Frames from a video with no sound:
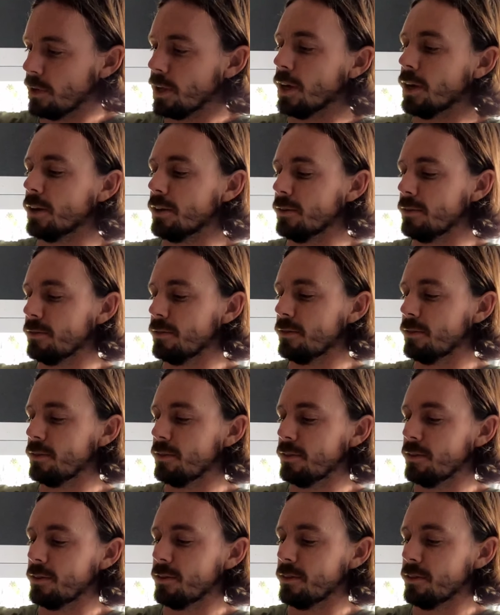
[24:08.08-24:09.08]
Yeah.
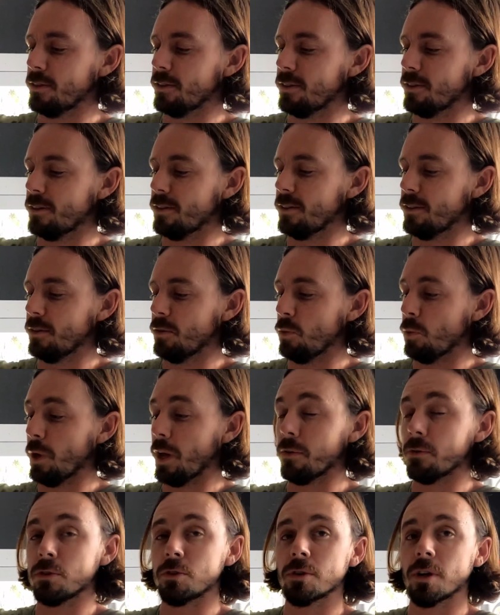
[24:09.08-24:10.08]
We
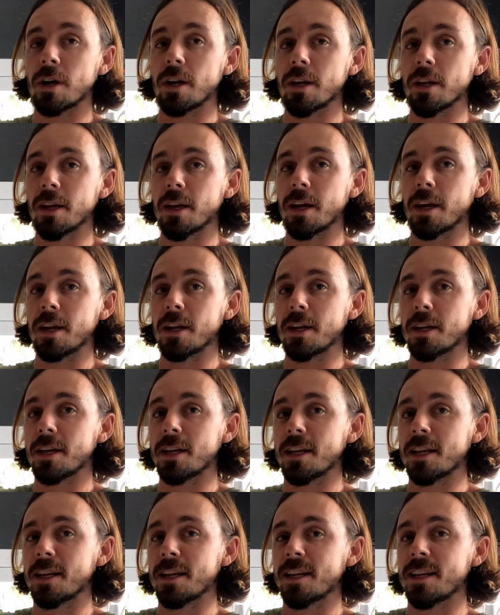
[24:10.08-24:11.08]
haven't tried it yet.
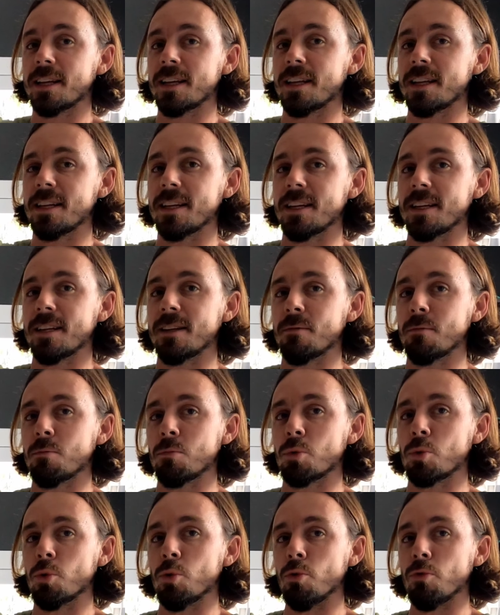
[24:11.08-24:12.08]

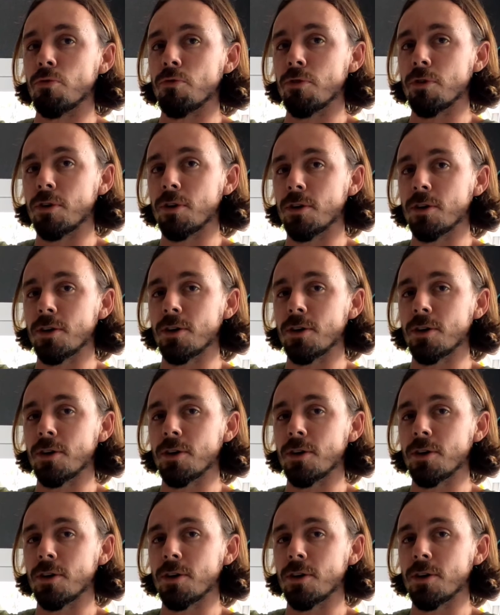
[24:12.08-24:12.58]
Proof.